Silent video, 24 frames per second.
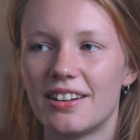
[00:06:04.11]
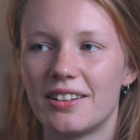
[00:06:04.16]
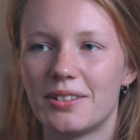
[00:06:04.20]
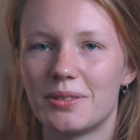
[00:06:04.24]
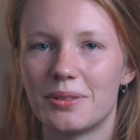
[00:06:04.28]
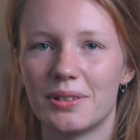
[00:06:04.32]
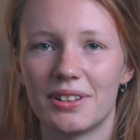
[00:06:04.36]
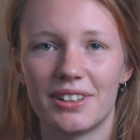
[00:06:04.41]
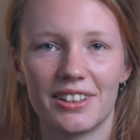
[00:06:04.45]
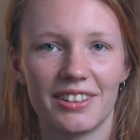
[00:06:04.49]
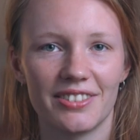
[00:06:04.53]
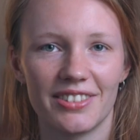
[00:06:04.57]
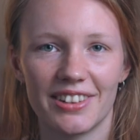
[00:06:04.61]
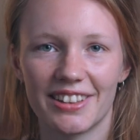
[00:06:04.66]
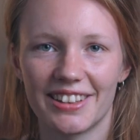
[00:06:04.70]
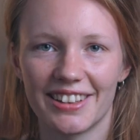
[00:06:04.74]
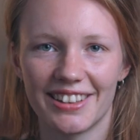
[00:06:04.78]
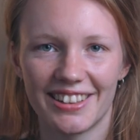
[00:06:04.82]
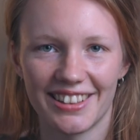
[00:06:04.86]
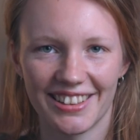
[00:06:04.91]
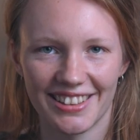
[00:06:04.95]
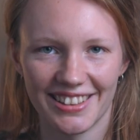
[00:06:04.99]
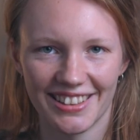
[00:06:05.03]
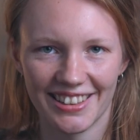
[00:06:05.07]
whatever
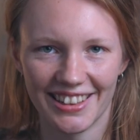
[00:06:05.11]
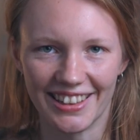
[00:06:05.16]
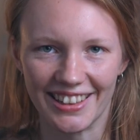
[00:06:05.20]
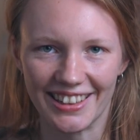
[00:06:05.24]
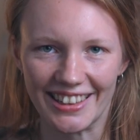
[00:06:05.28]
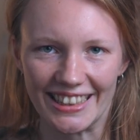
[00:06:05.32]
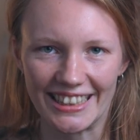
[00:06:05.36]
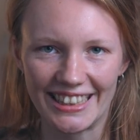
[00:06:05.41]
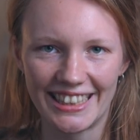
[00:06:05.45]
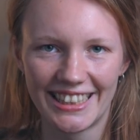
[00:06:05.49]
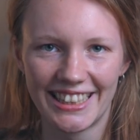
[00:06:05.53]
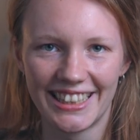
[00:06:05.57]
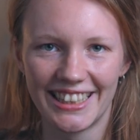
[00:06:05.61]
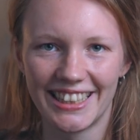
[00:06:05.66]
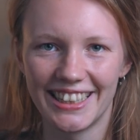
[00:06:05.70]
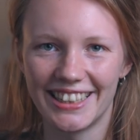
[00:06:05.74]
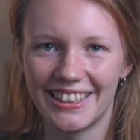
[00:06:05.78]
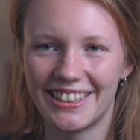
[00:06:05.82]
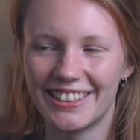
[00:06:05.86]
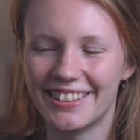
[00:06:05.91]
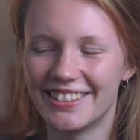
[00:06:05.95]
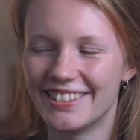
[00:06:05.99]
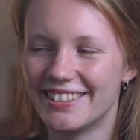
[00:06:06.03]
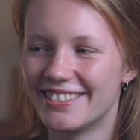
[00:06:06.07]
that is in English, I
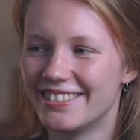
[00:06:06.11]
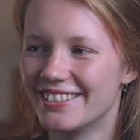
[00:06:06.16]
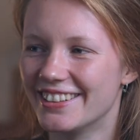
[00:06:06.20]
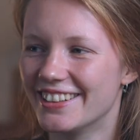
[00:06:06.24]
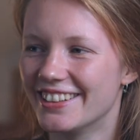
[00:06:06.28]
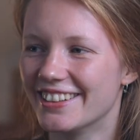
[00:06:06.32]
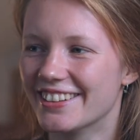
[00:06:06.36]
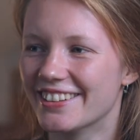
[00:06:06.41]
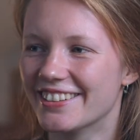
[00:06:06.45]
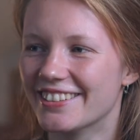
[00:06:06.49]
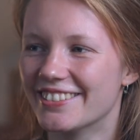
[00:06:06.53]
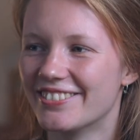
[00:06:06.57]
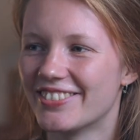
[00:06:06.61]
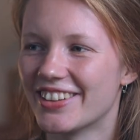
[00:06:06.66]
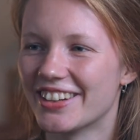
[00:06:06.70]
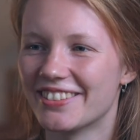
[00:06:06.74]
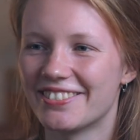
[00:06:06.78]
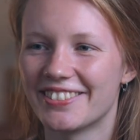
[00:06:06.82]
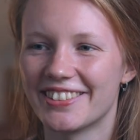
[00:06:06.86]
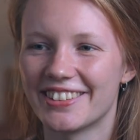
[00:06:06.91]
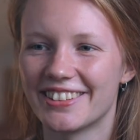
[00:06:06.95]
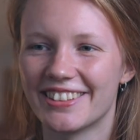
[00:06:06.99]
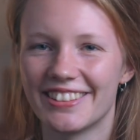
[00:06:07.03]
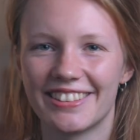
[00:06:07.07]
don't really know, I
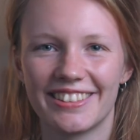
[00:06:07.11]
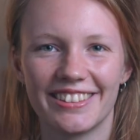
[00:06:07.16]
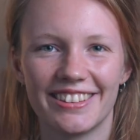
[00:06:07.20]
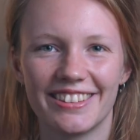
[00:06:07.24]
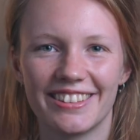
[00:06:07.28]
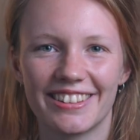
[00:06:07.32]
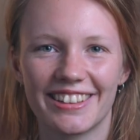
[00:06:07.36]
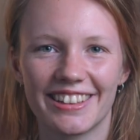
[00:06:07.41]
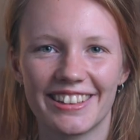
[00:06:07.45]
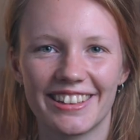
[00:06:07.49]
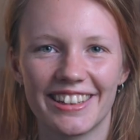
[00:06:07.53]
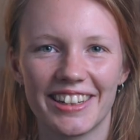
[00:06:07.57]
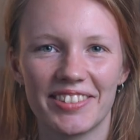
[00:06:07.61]
forgot to look it